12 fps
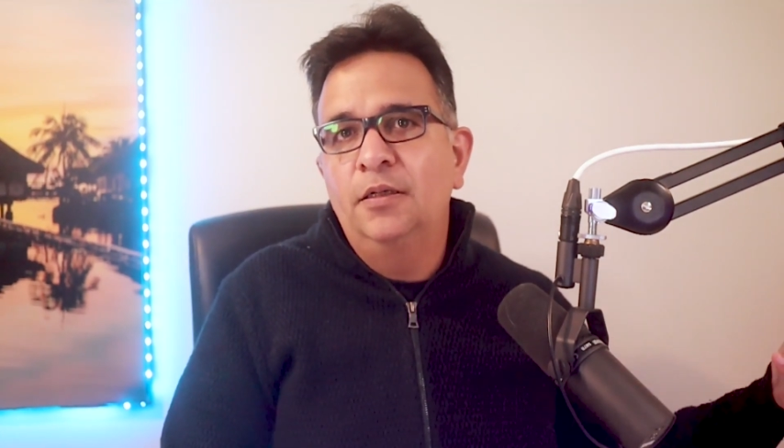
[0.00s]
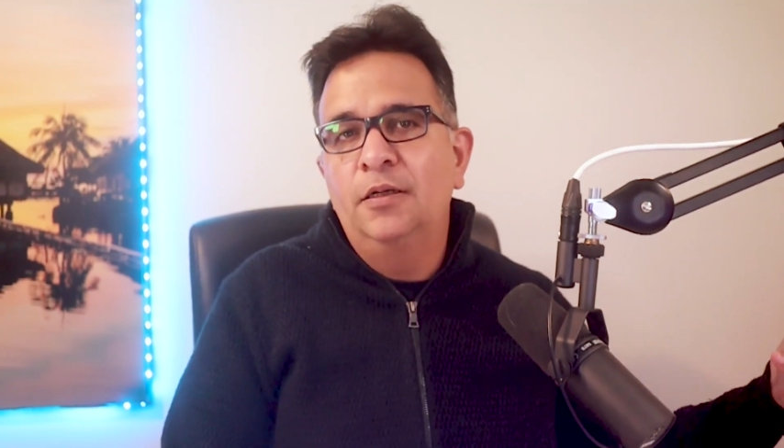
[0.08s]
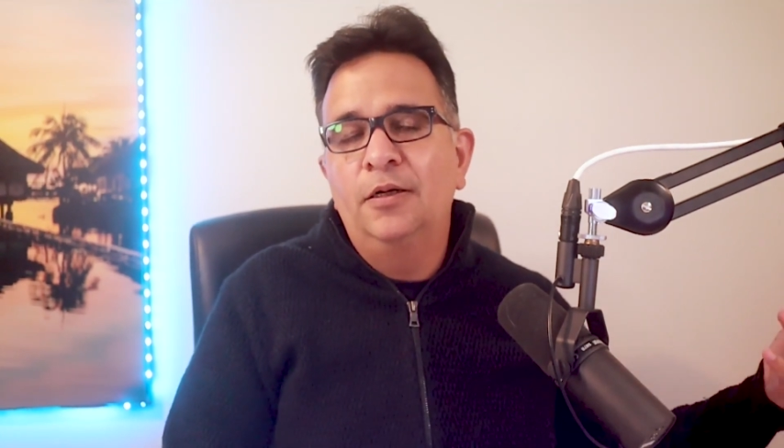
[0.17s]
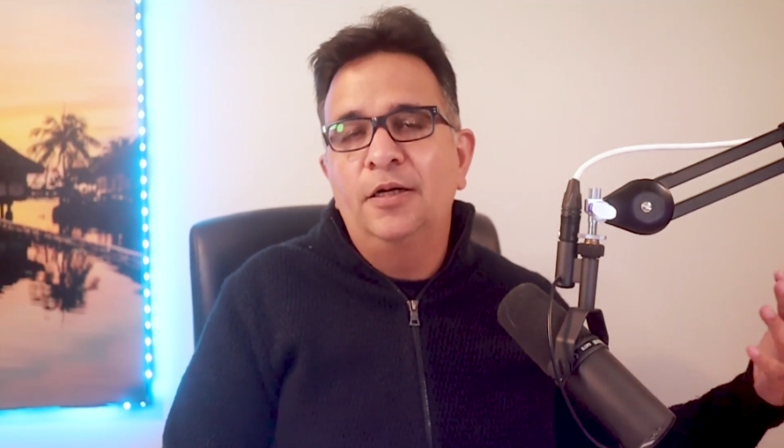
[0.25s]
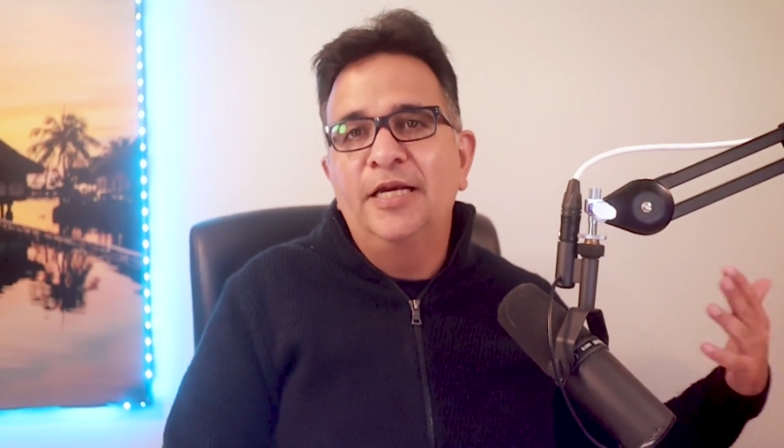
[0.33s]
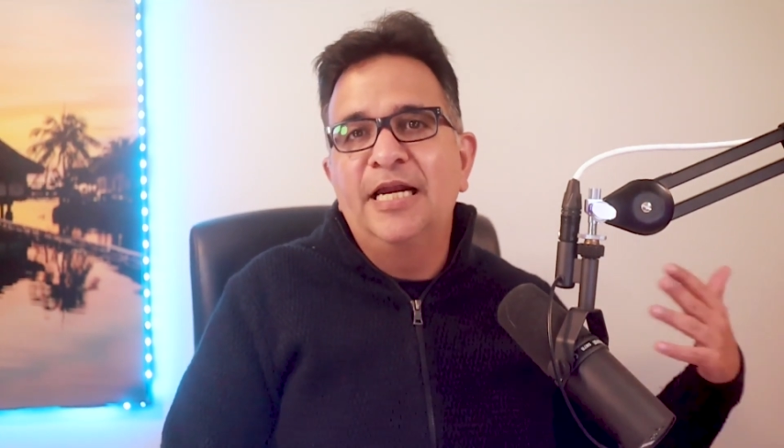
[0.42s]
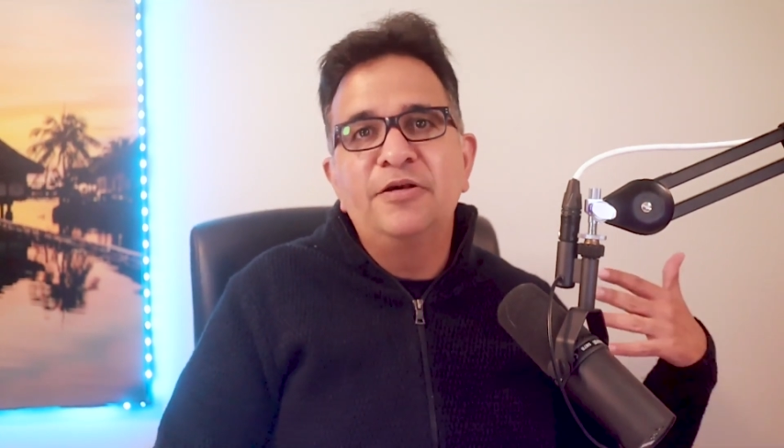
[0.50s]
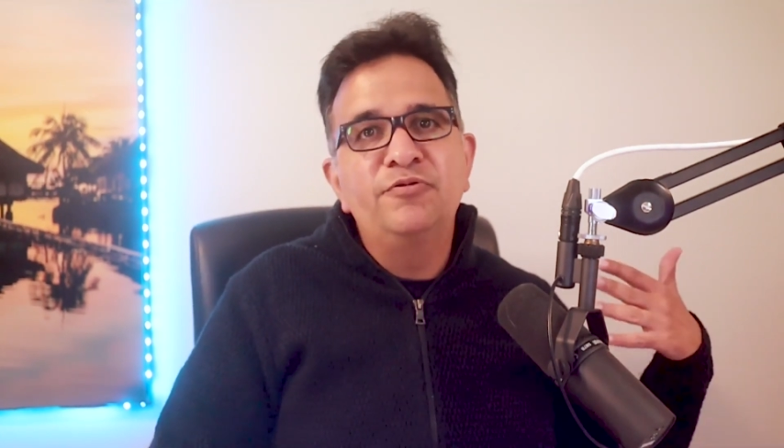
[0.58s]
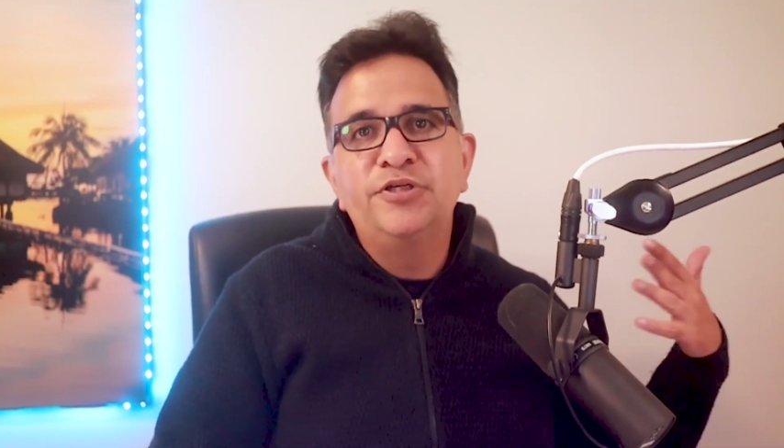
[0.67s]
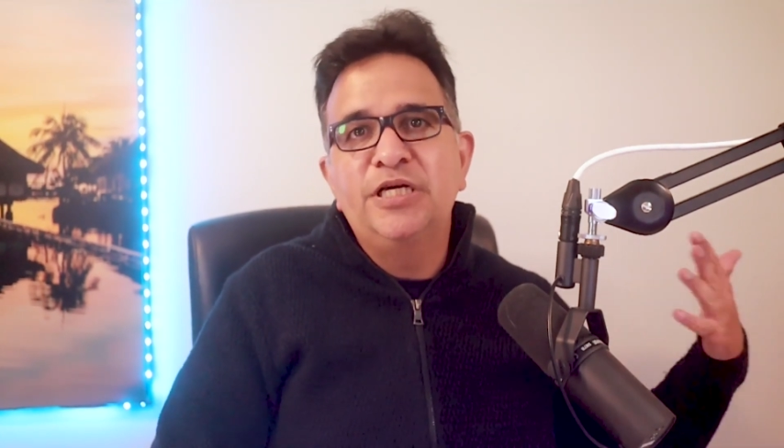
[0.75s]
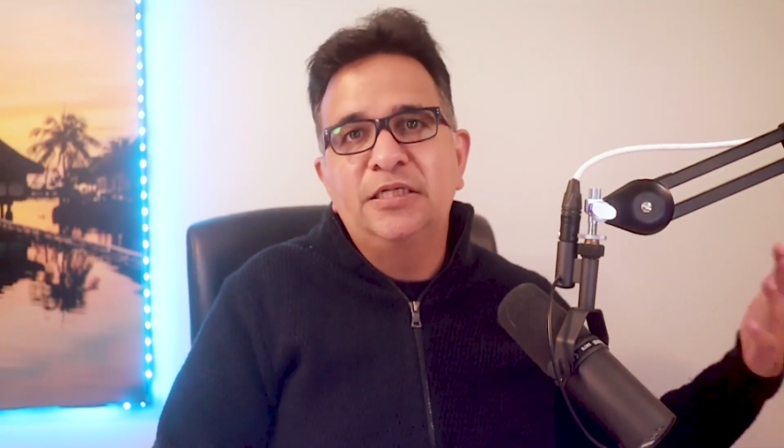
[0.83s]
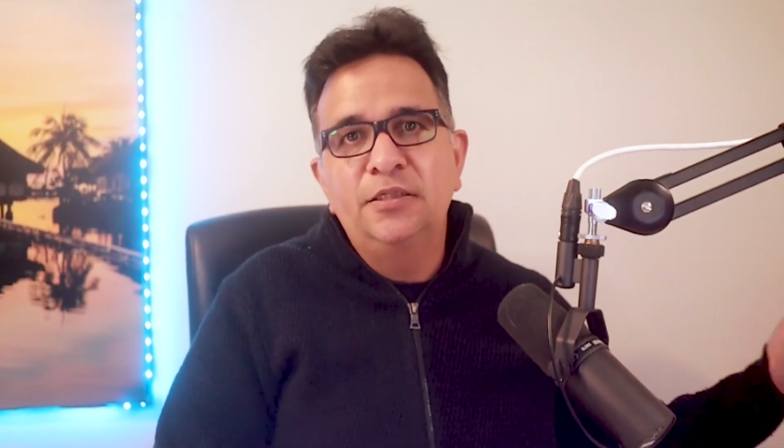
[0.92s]

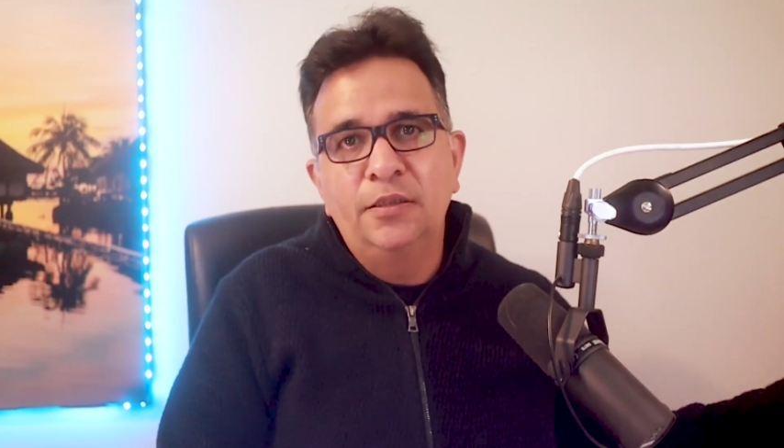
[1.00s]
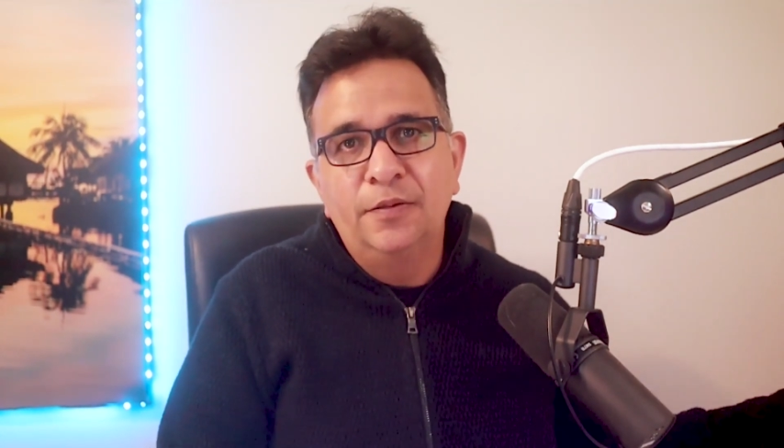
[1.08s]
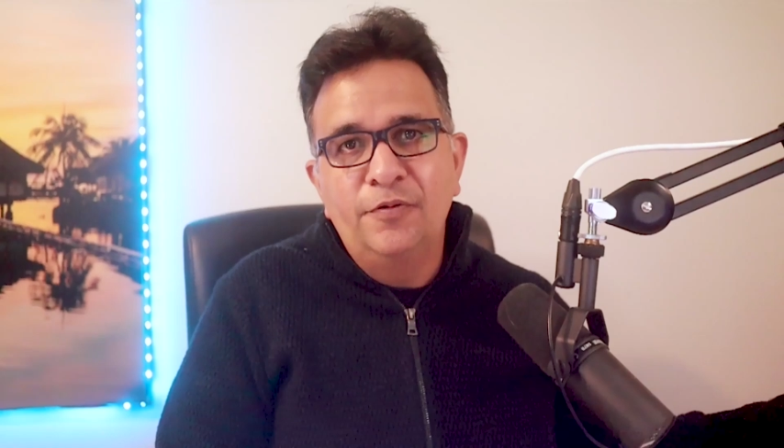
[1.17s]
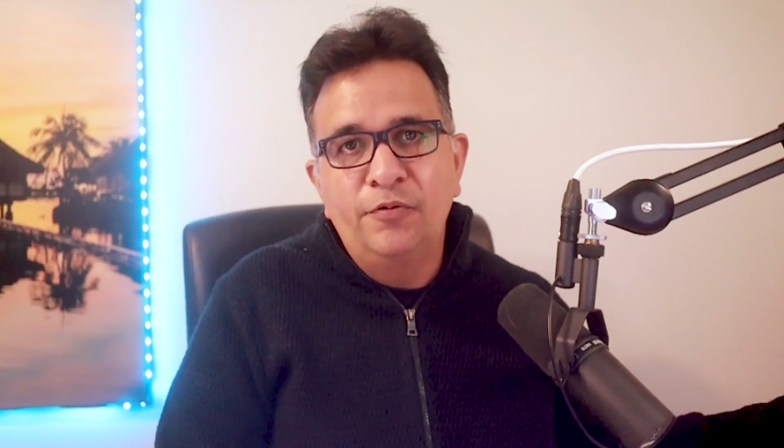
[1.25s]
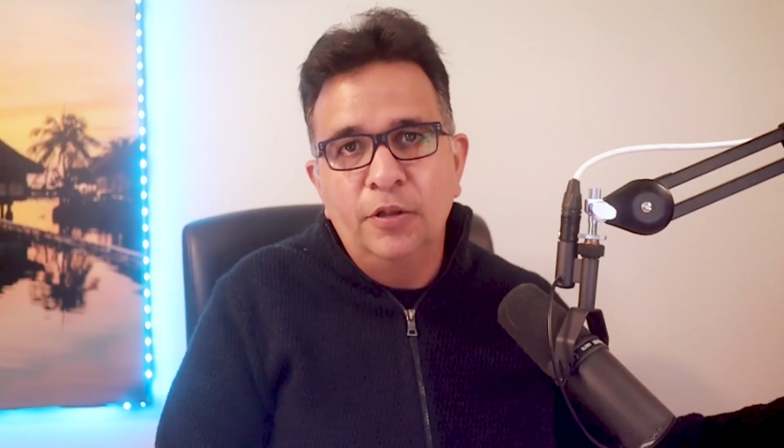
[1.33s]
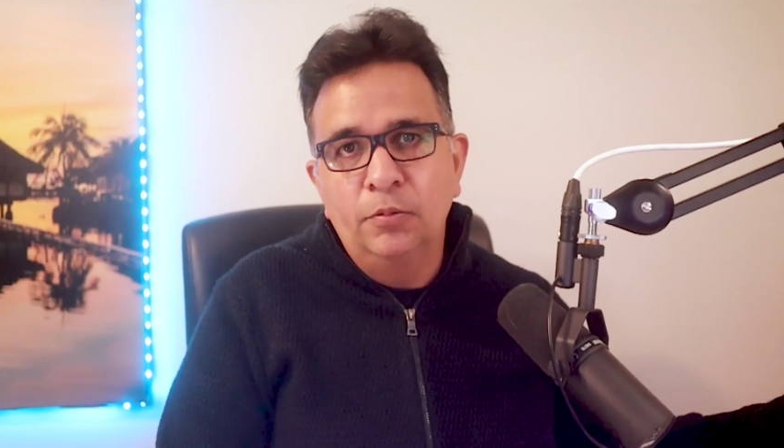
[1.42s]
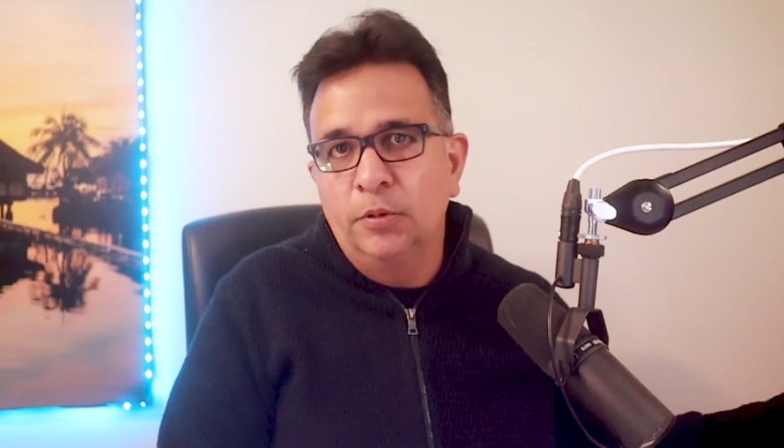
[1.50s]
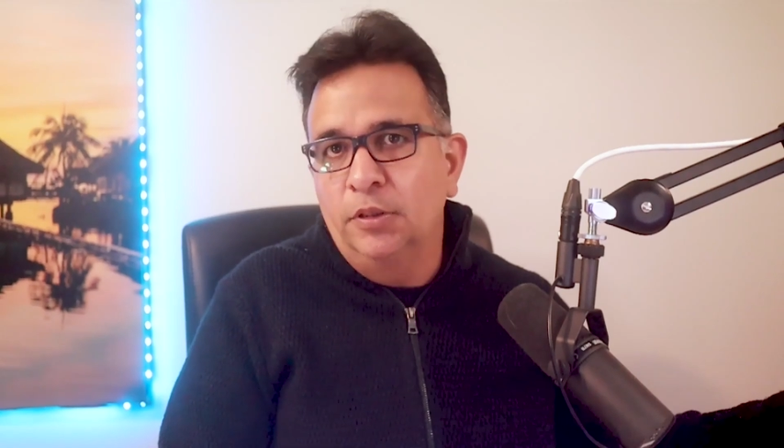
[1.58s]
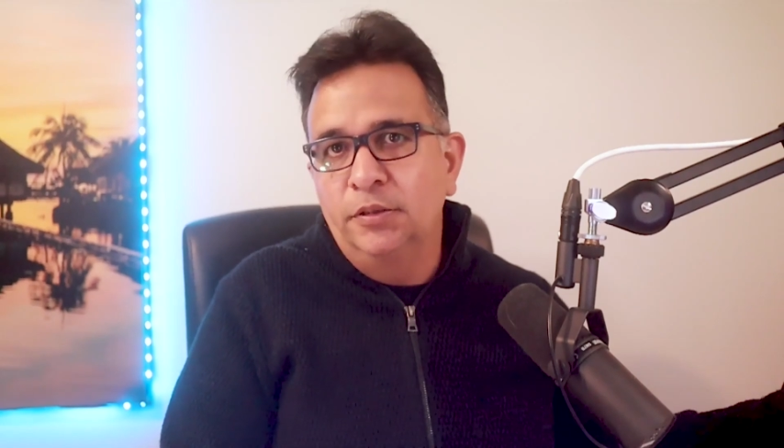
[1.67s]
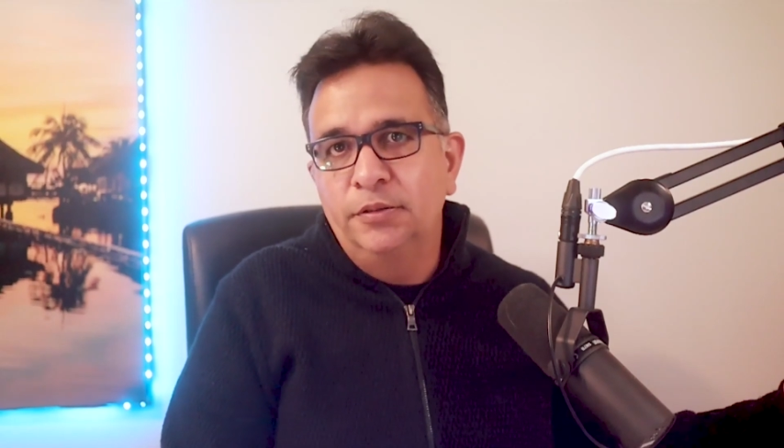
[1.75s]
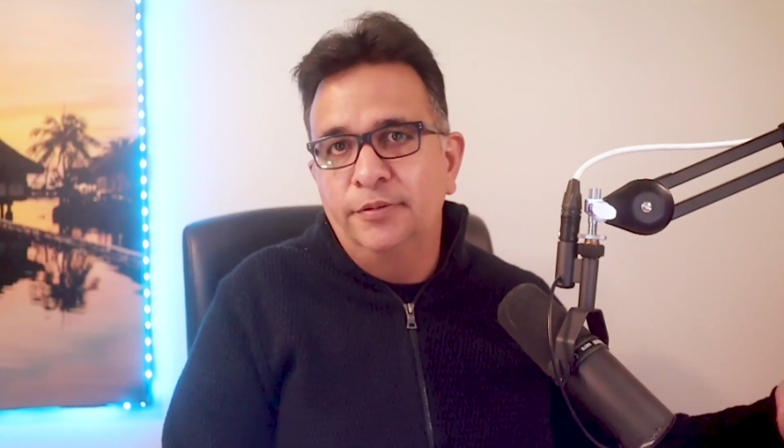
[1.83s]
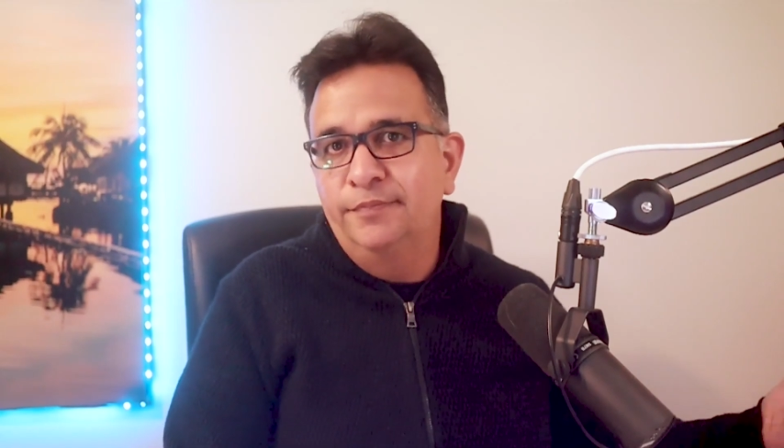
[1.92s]
in the real
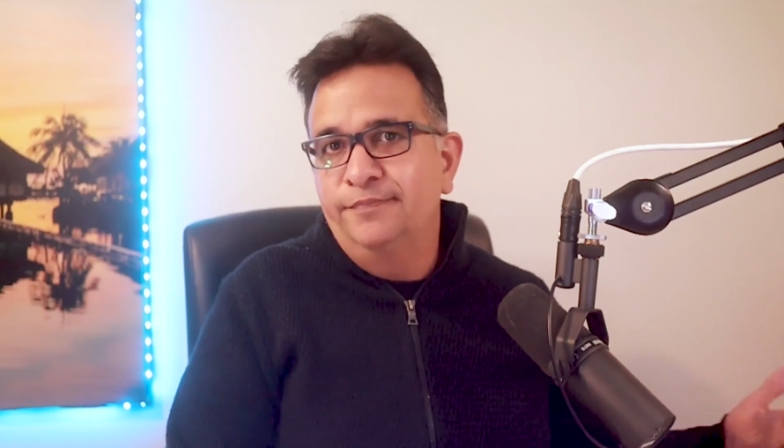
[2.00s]
world.